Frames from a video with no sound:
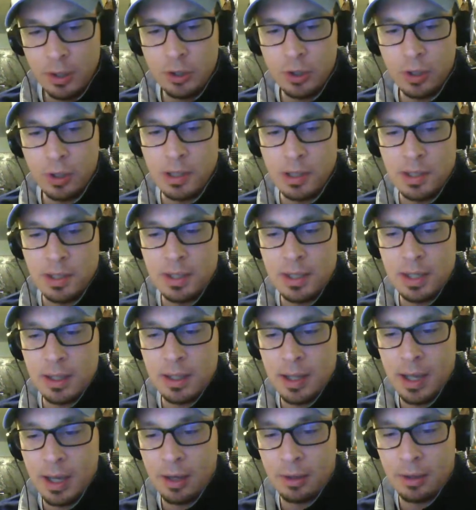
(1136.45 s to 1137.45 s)
that you can
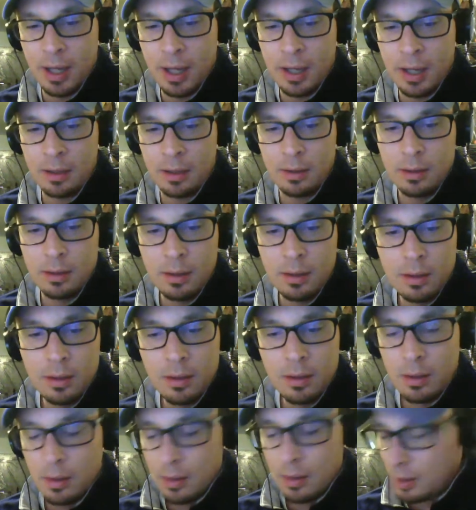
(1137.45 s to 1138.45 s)
sit down at
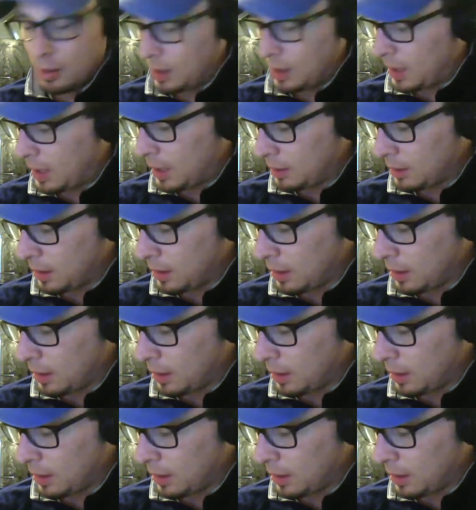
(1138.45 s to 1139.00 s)
and,